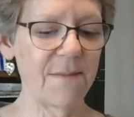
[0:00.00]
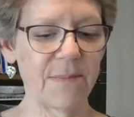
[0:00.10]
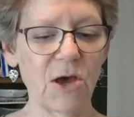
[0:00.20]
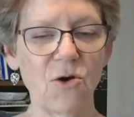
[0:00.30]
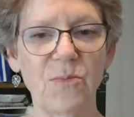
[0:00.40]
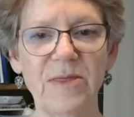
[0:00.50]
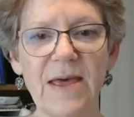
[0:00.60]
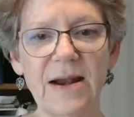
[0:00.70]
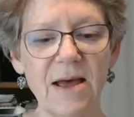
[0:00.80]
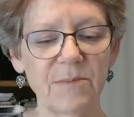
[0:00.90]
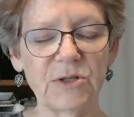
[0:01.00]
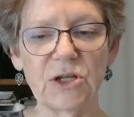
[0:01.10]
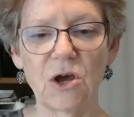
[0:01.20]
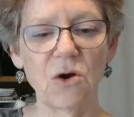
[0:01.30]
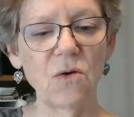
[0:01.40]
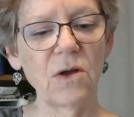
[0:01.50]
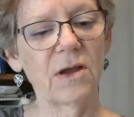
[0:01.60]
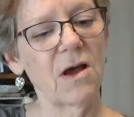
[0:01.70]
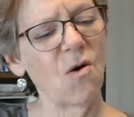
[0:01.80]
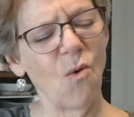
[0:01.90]
open that up. So,
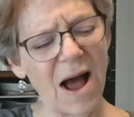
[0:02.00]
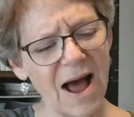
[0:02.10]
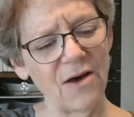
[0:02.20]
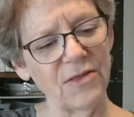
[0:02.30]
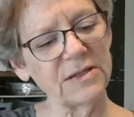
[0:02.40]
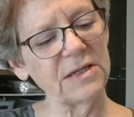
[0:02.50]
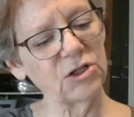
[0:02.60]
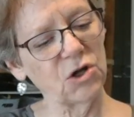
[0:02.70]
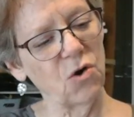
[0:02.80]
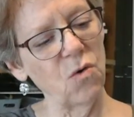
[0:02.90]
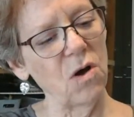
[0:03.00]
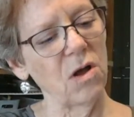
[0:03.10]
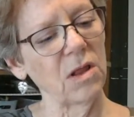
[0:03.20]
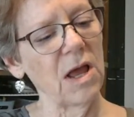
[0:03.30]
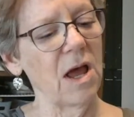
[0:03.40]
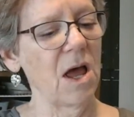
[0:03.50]
wow, this is cool.